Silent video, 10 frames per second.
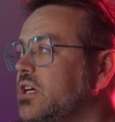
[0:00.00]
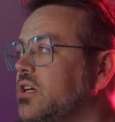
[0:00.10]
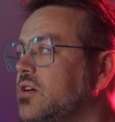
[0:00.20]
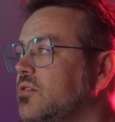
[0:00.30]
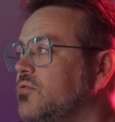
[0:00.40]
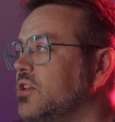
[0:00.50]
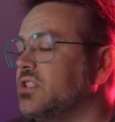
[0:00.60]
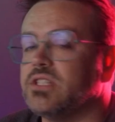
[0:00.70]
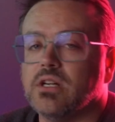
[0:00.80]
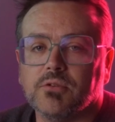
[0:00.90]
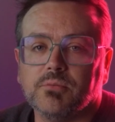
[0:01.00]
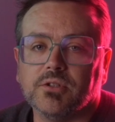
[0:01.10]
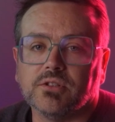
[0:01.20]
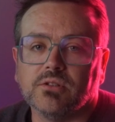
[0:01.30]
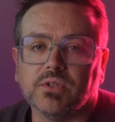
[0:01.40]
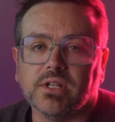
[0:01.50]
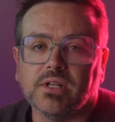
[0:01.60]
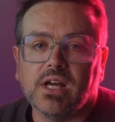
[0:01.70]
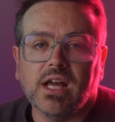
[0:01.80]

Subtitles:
of the summer Milky Way.